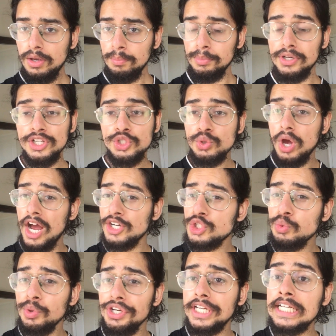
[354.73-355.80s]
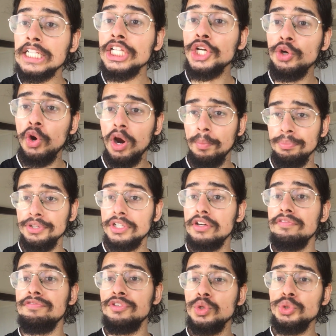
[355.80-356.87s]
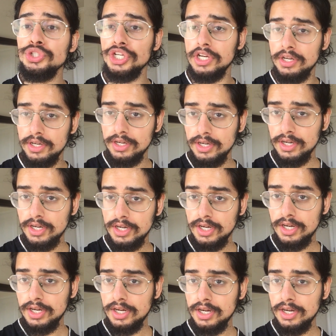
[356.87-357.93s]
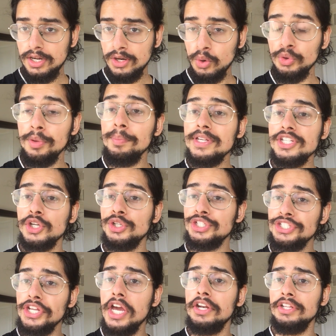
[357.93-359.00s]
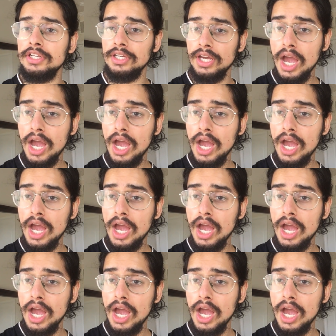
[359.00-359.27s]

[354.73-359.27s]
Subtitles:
But I just wanted to clear up the confusion or the misunderstanding,